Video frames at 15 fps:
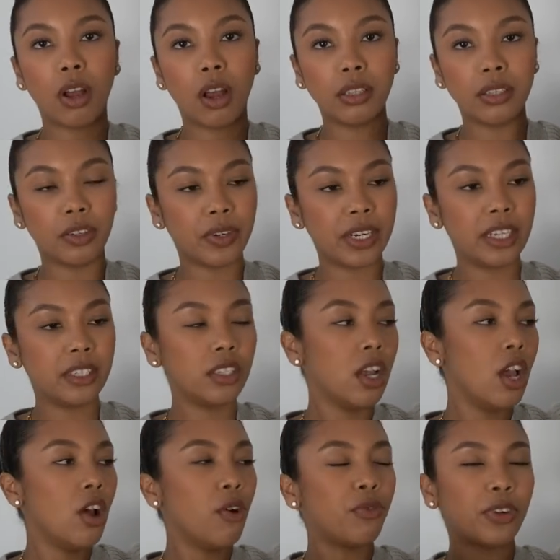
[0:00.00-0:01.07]
under it
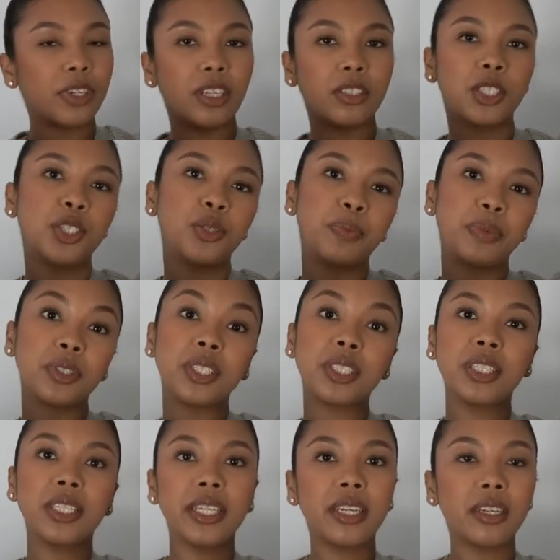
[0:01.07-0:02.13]
for that super
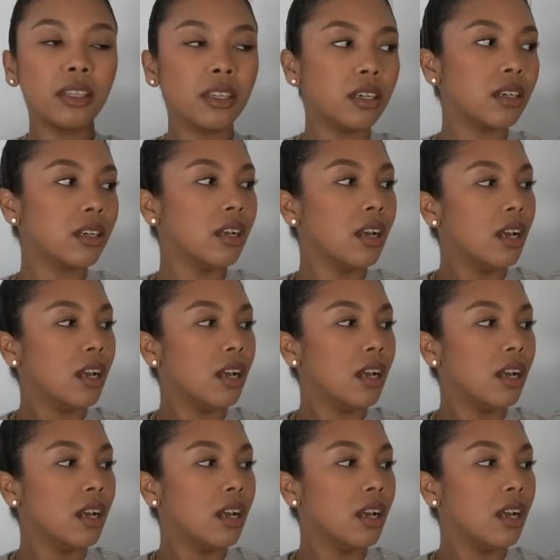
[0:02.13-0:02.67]
sleek look.